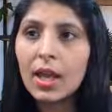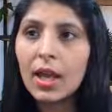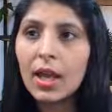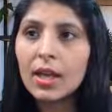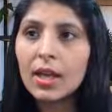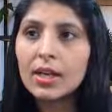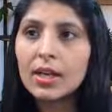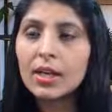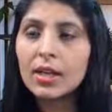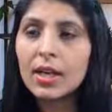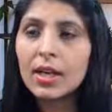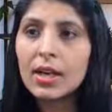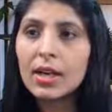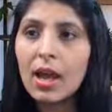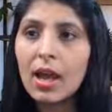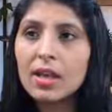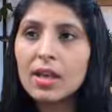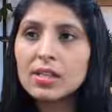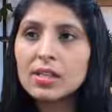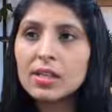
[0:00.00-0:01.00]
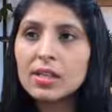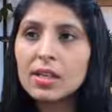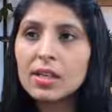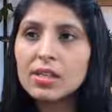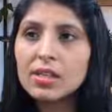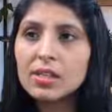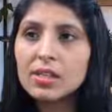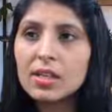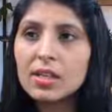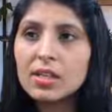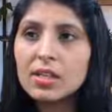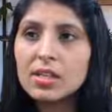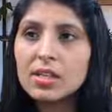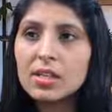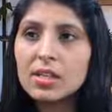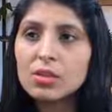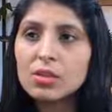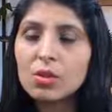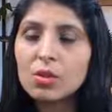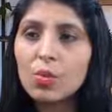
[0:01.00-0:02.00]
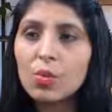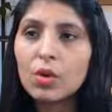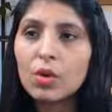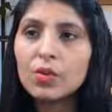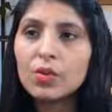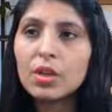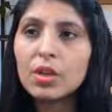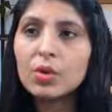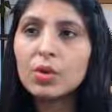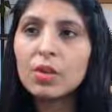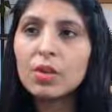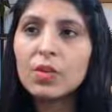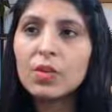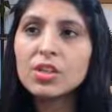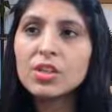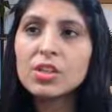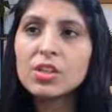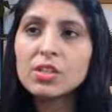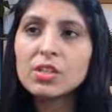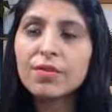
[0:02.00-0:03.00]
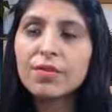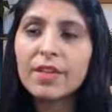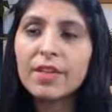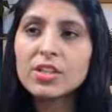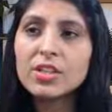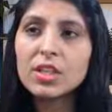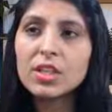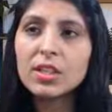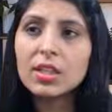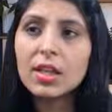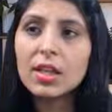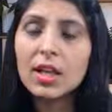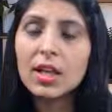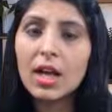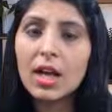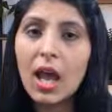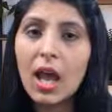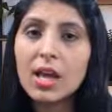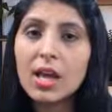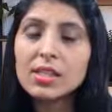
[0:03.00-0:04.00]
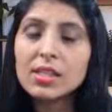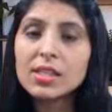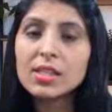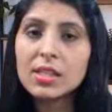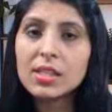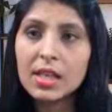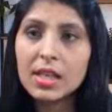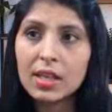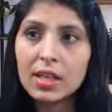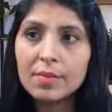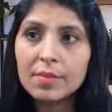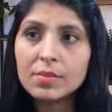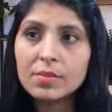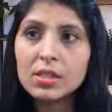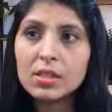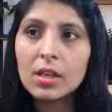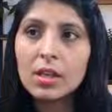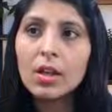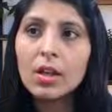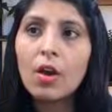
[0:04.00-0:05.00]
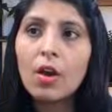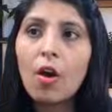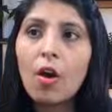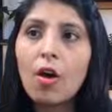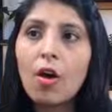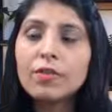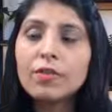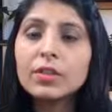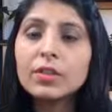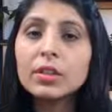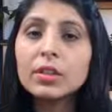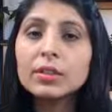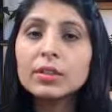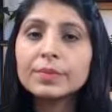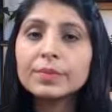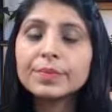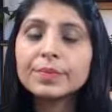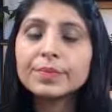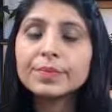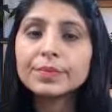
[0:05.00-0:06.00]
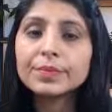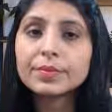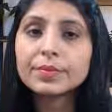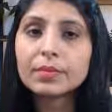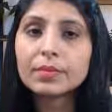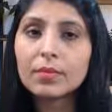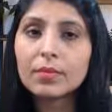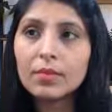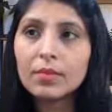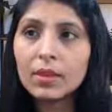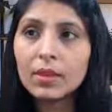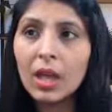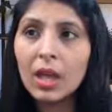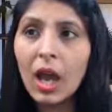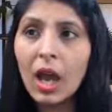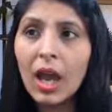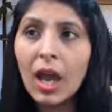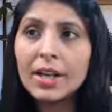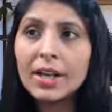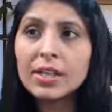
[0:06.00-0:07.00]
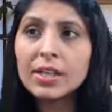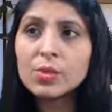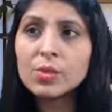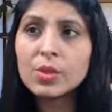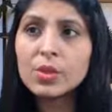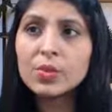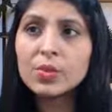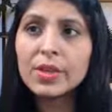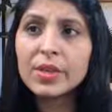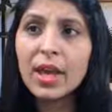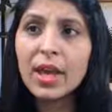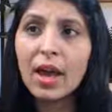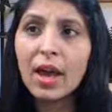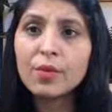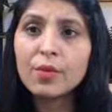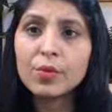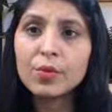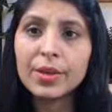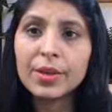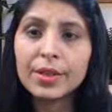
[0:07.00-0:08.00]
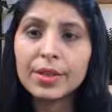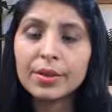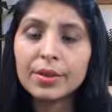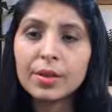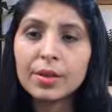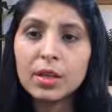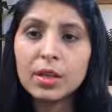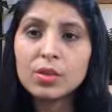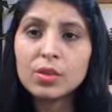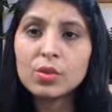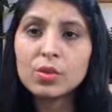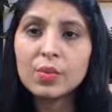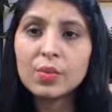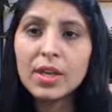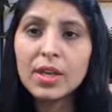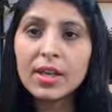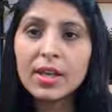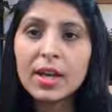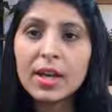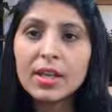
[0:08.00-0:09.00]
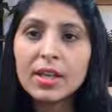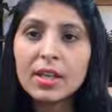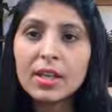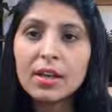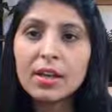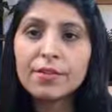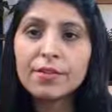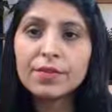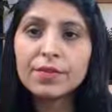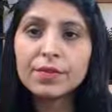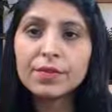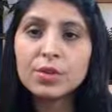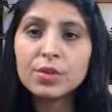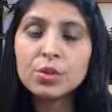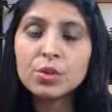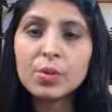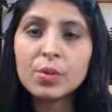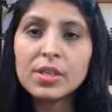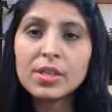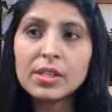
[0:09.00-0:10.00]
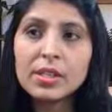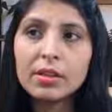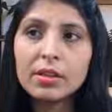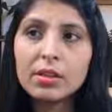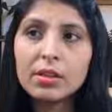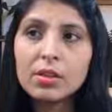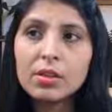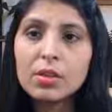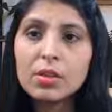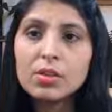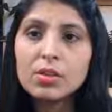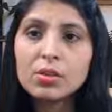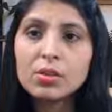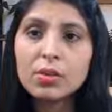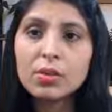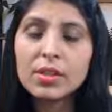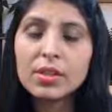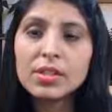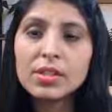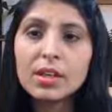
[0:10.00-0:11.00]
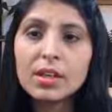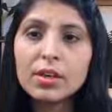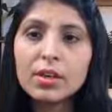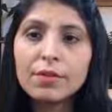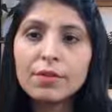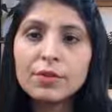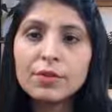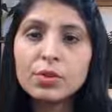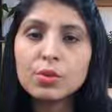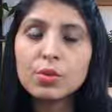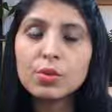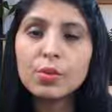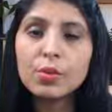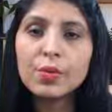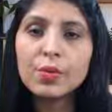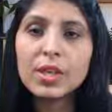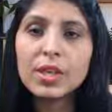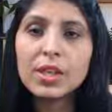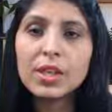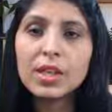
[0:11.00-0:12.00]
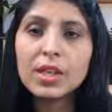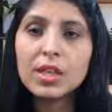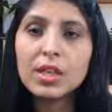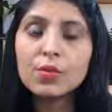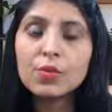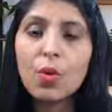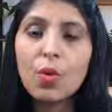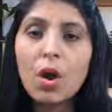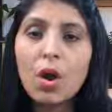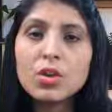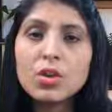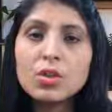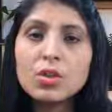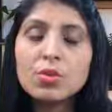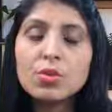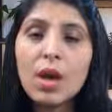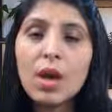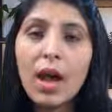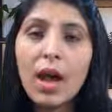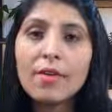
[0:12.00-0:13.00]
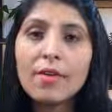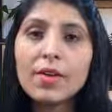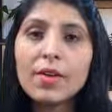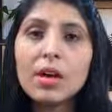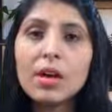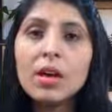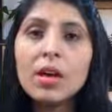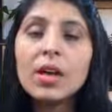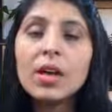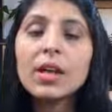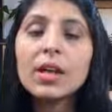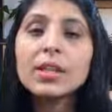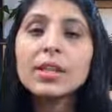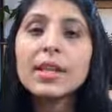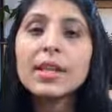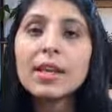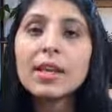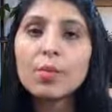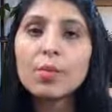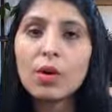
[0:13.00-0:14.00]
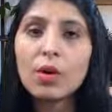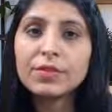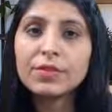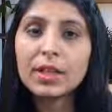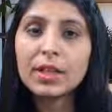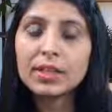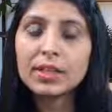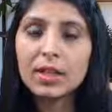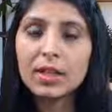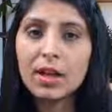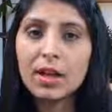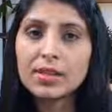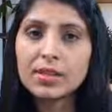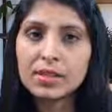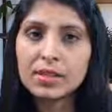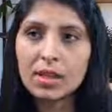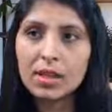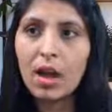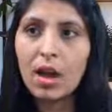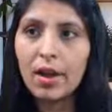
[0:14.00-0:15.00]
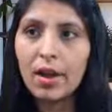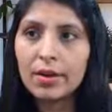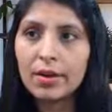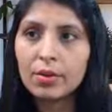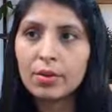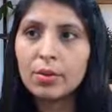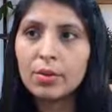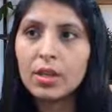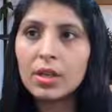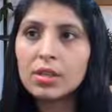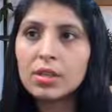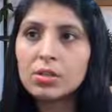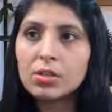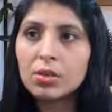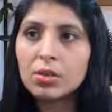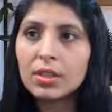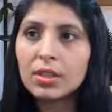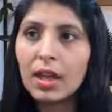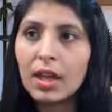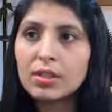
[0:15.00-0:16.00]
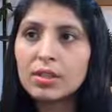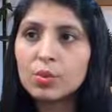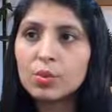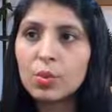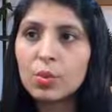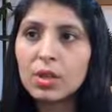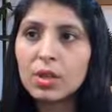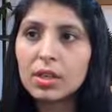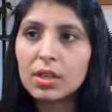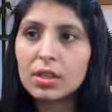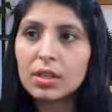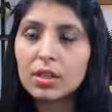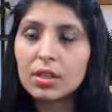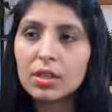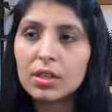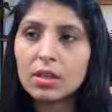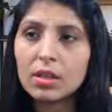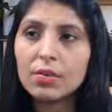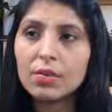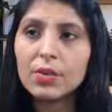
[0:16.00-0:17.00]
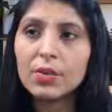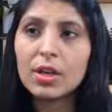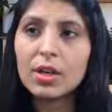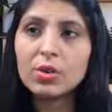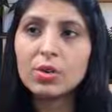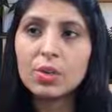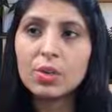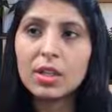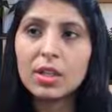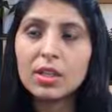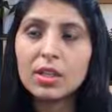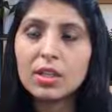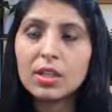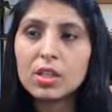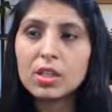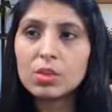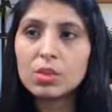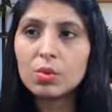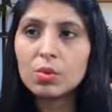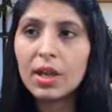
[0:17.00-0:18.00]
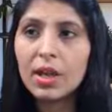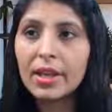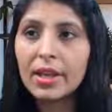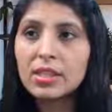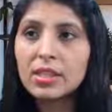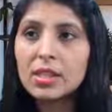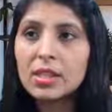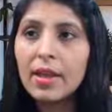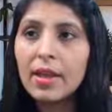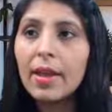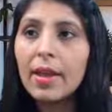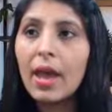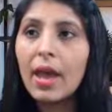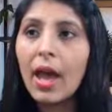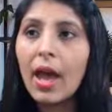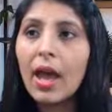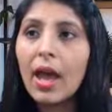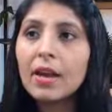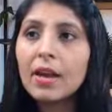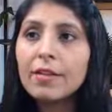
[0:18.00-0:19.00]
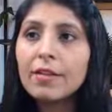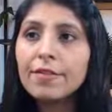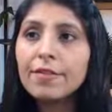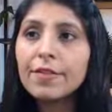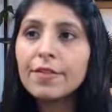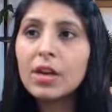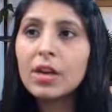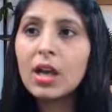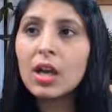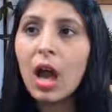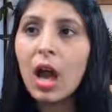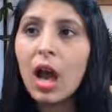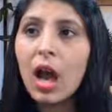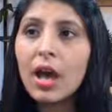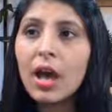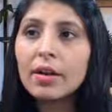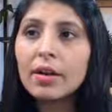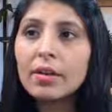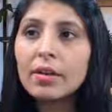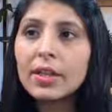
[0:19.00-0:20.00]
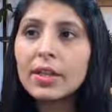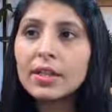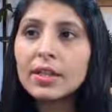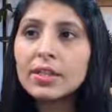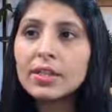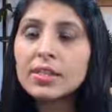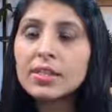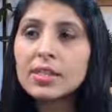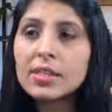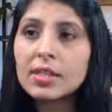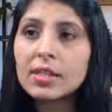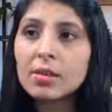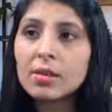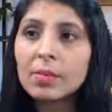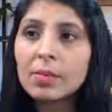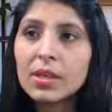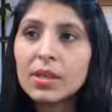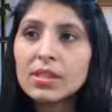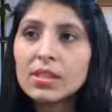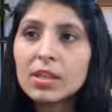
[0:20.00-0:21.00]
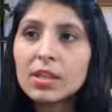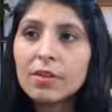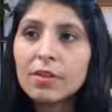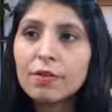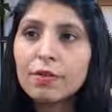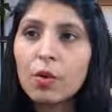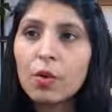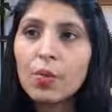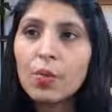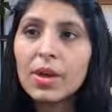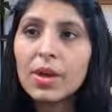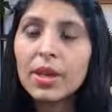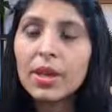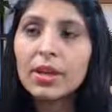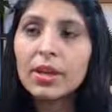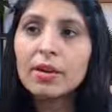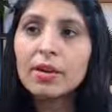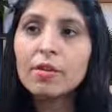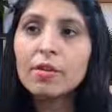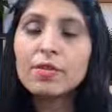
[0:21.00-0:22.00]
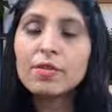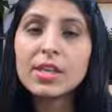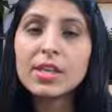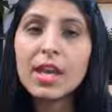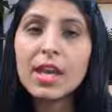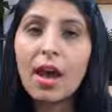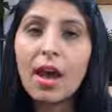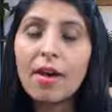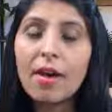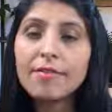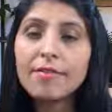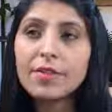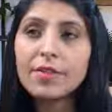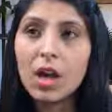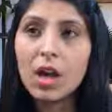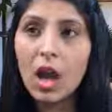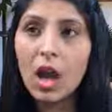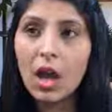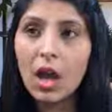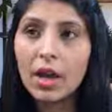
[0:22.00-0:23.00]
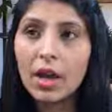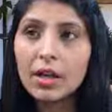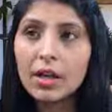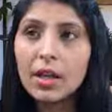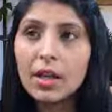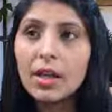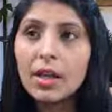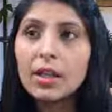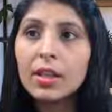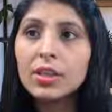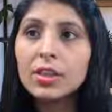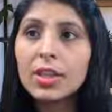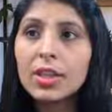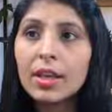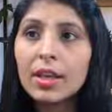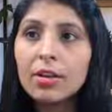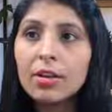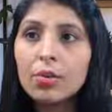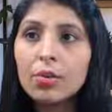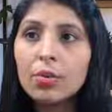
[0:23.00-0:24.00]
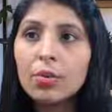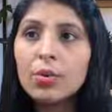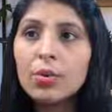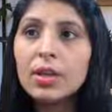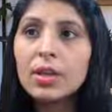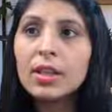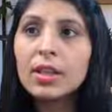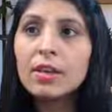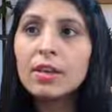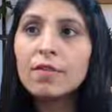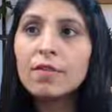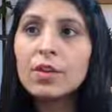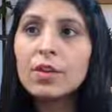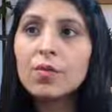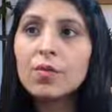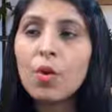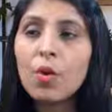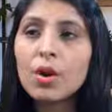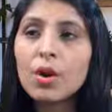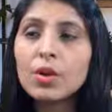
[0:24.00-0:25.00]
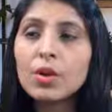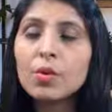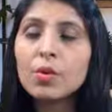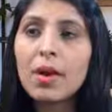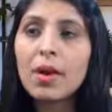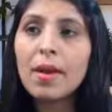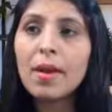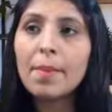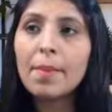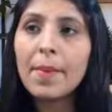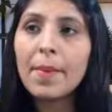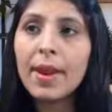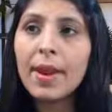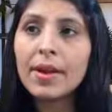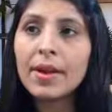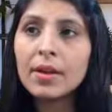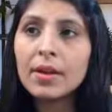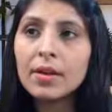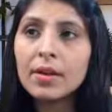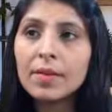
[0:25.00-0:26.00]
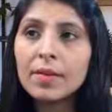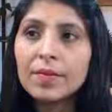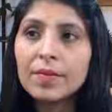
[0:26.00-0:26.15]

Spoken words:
and class list in D. So what we are doing, we are just fetching the class names of the IDs which we have over here. So we are getting, if 2 is here, so instead of 2 we want to have a name of that class, car. Okay, so that's what we are doing in these two lines. And if car in C means if over here we have car, then only we want to append